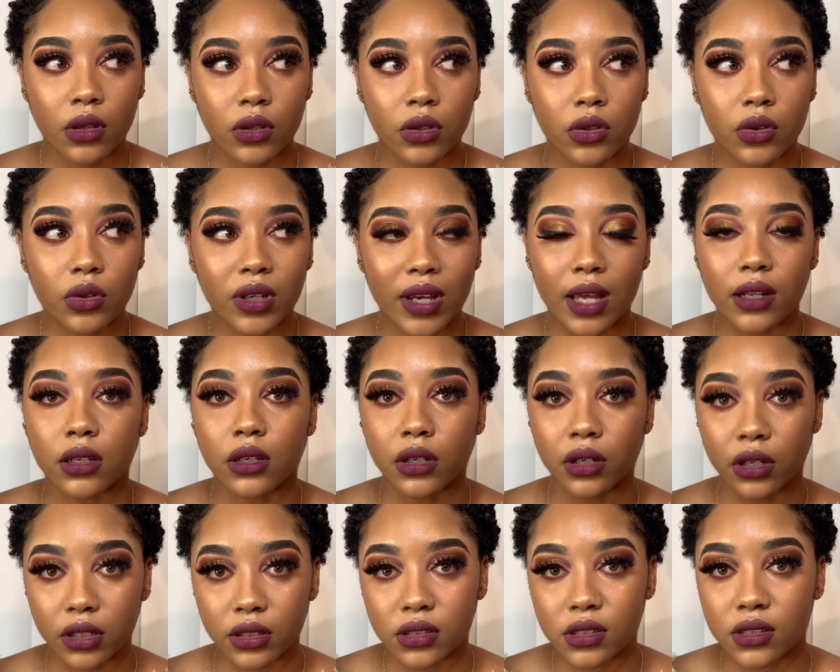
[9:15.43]
you get
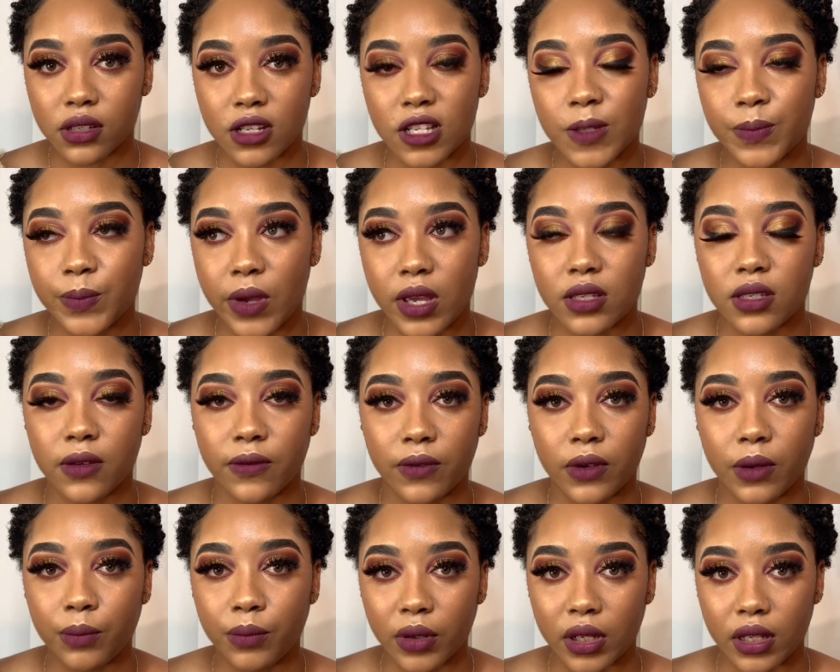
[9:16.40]
hurt in a
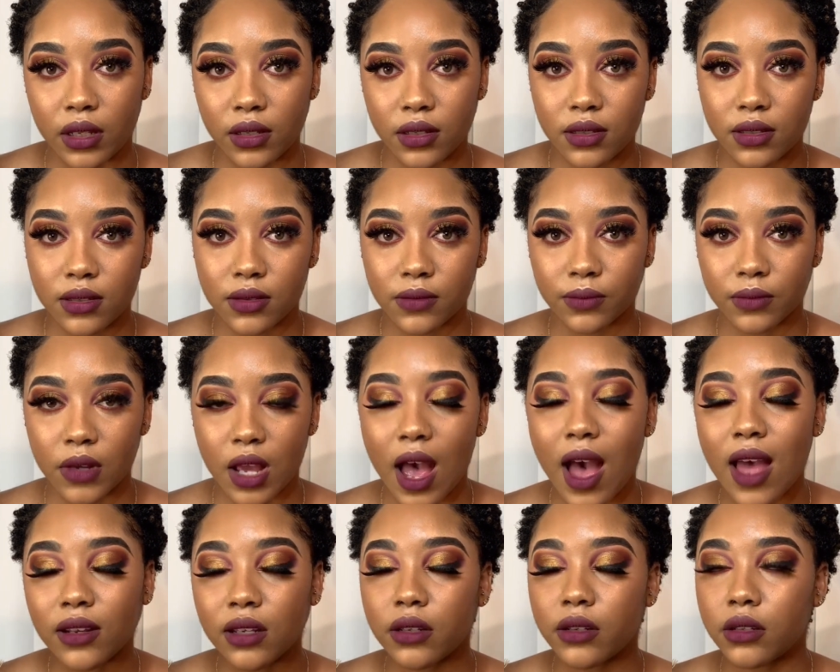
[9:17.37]
specific place,
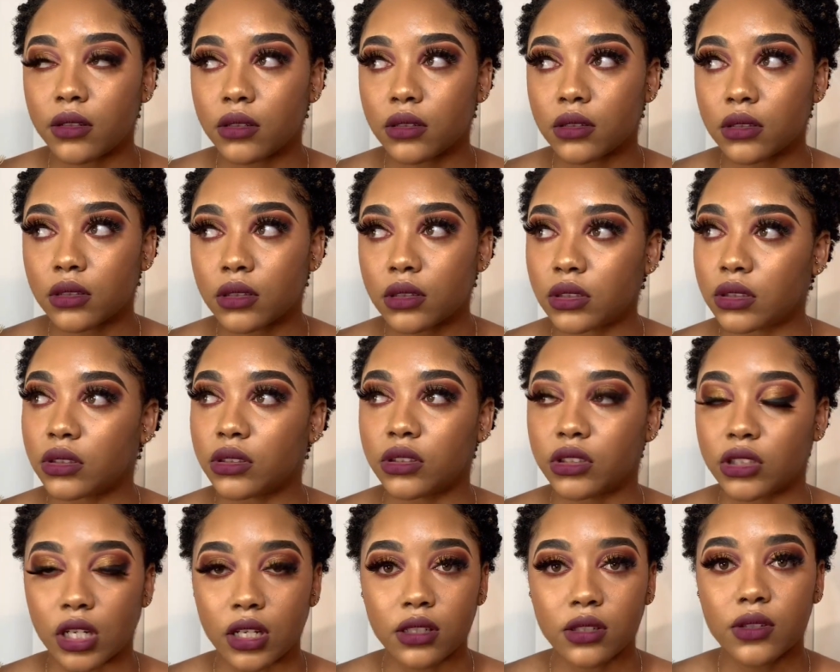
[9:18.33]
and
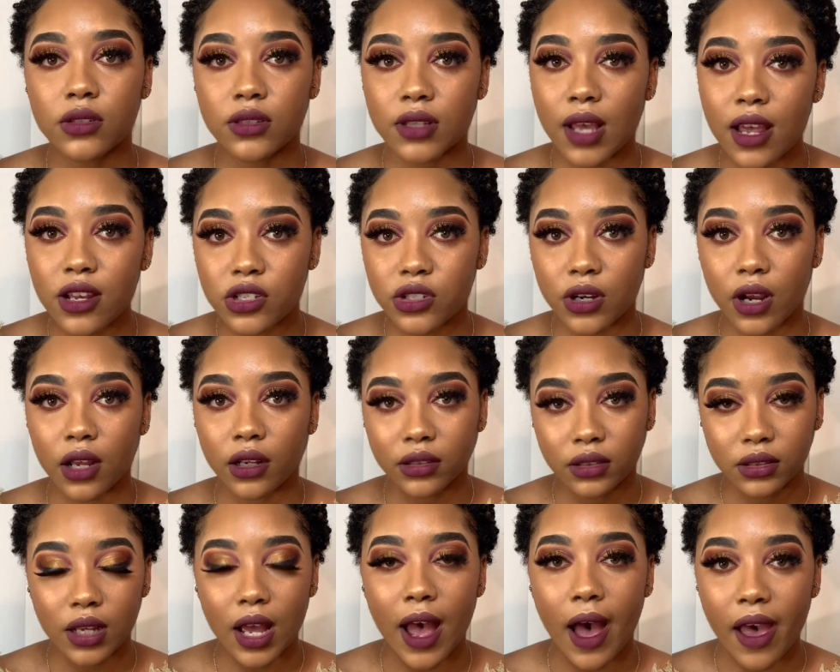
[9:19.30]
just to sidetrack,
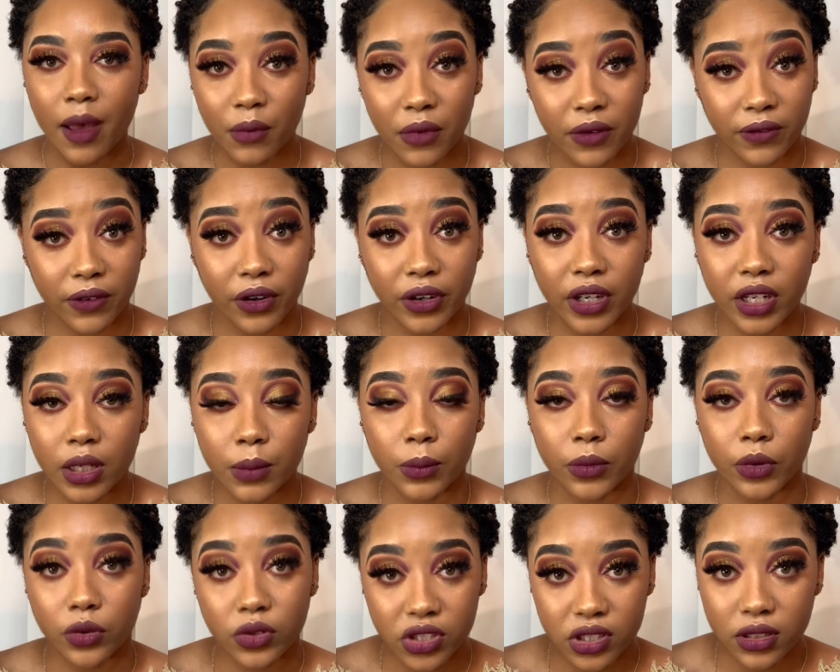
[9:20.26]
I'm a very
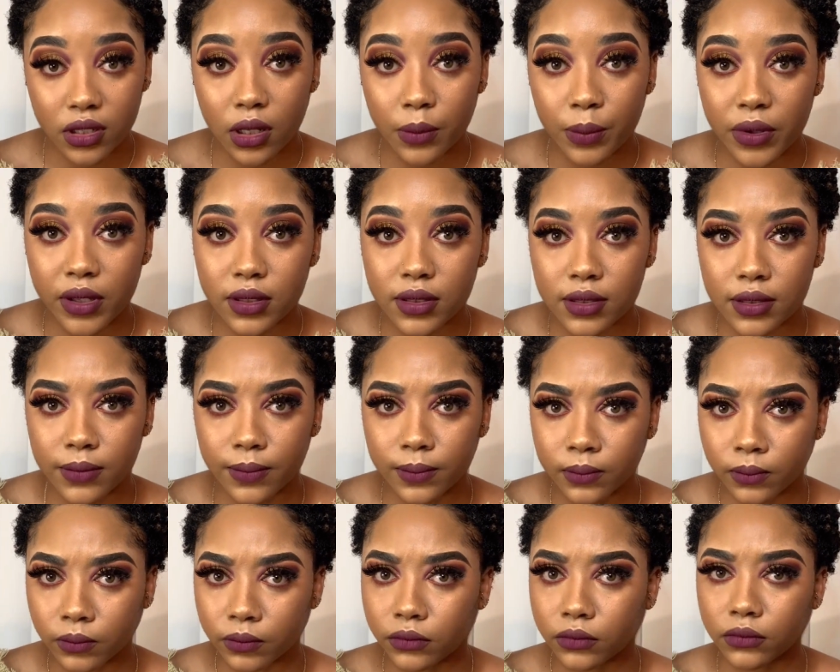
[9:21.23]
emotional person,
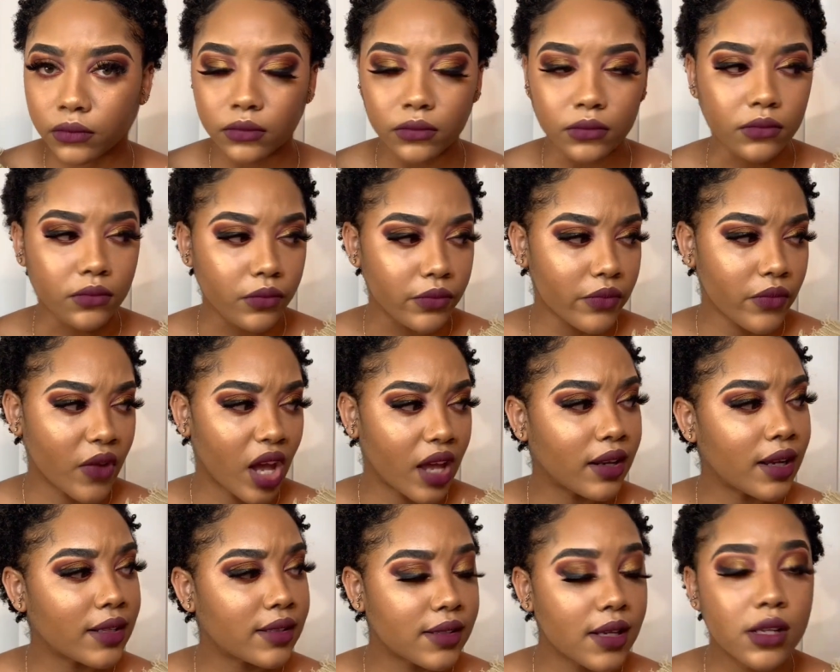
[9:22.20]
and
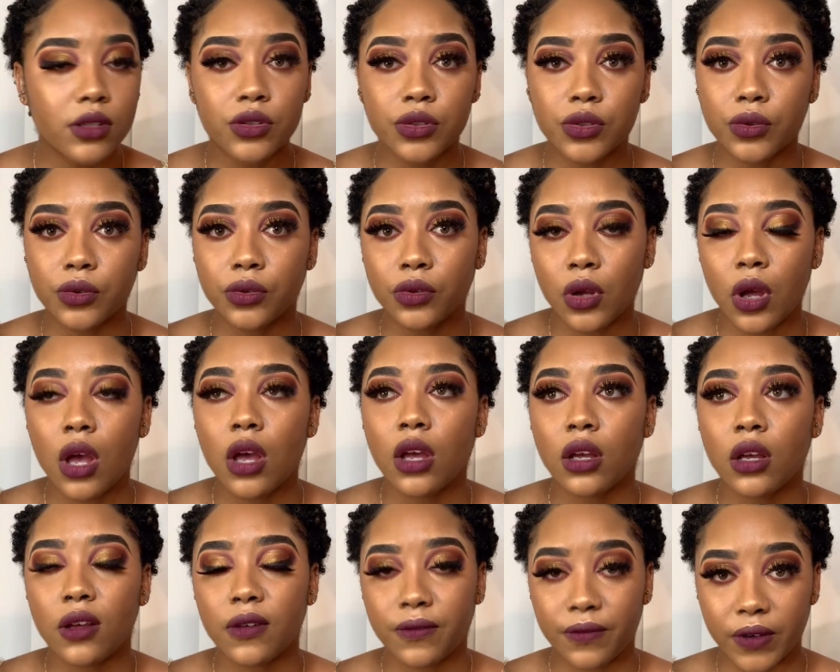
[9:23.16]
I tend to
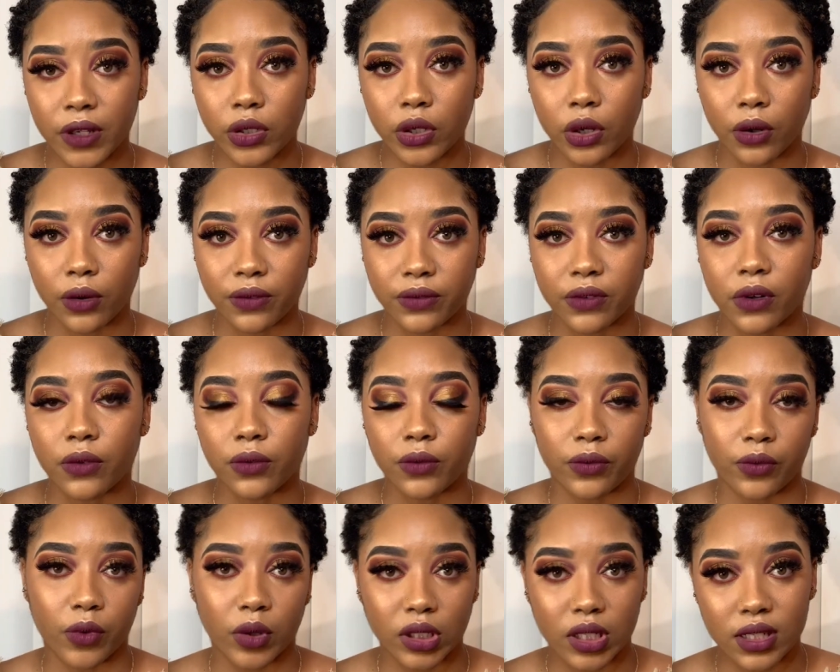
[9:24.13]
feed off of
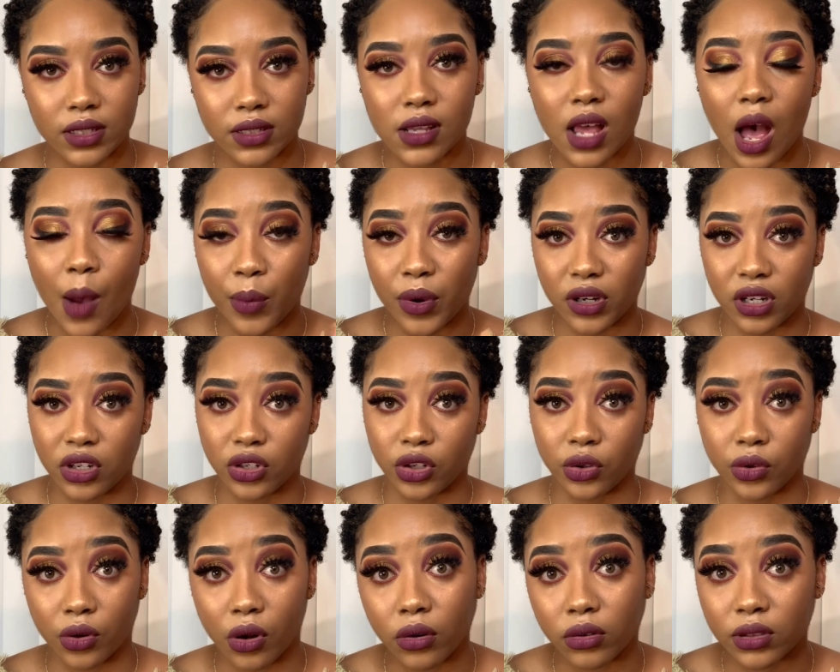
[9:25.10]
what is happening
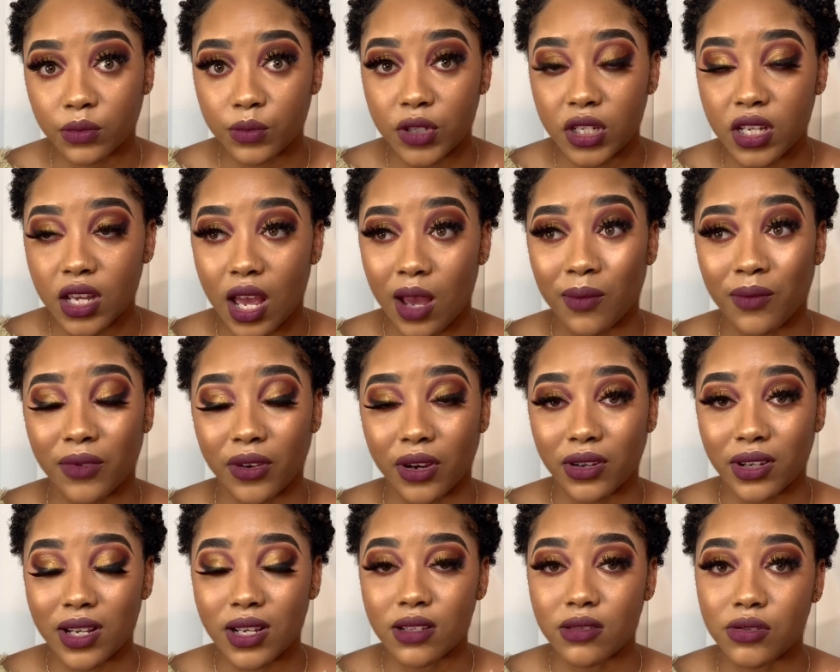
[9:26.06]
around me. I'm very
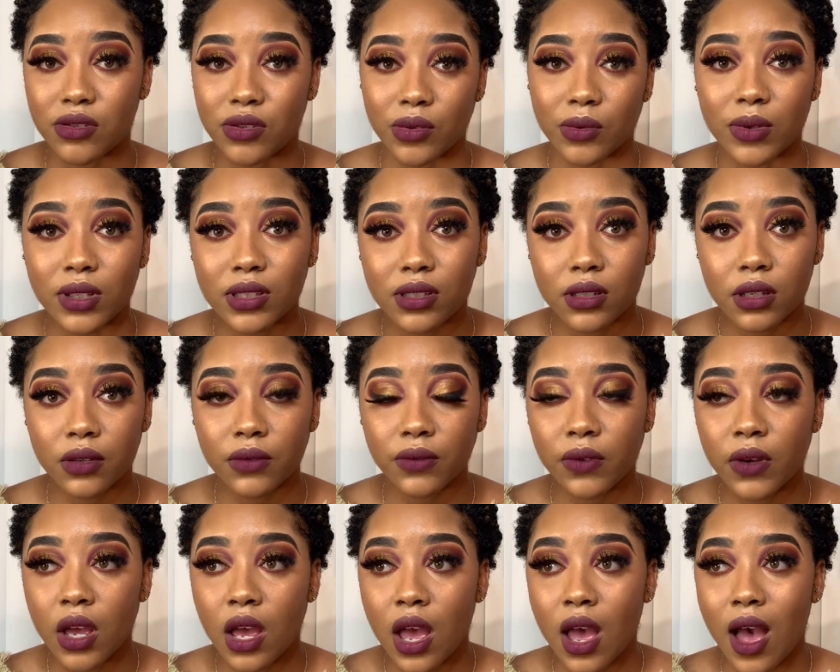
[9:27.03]
intuitive.
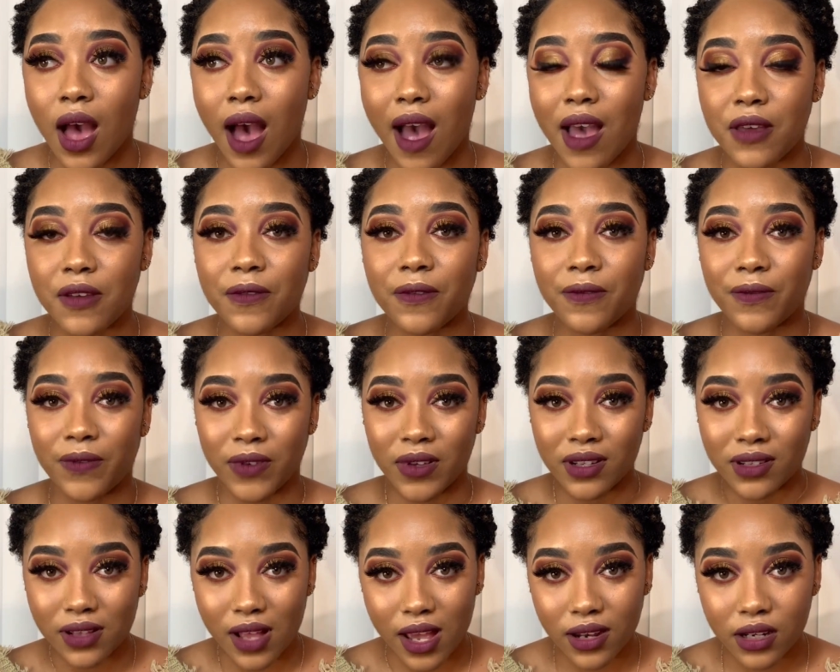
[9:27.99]
I
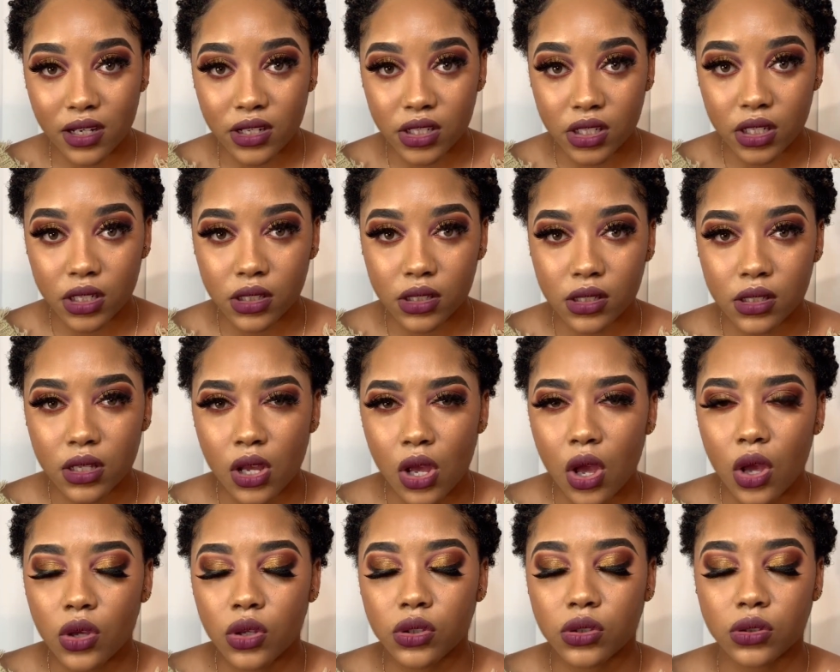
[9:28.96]
feel energies.
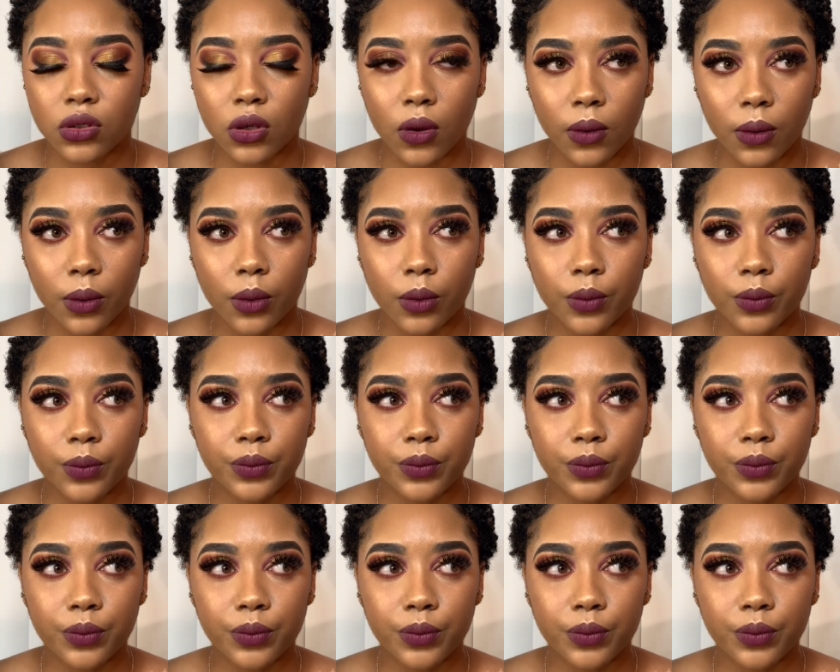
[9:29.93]
So